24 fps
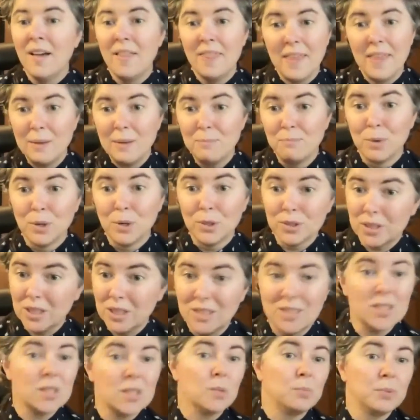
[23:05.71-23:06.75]
that
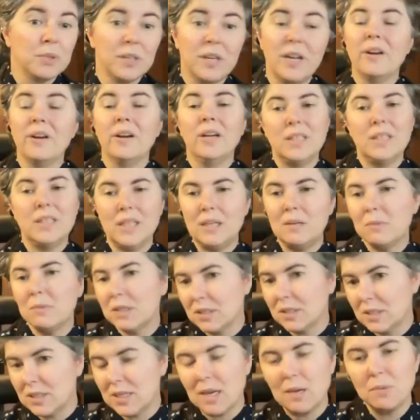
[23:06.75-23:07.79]
multidisciplinary team at
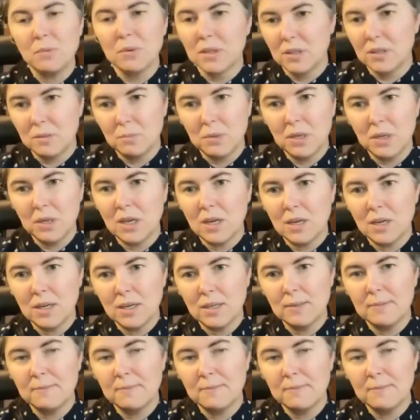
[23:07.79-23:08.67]
the table at the beginning.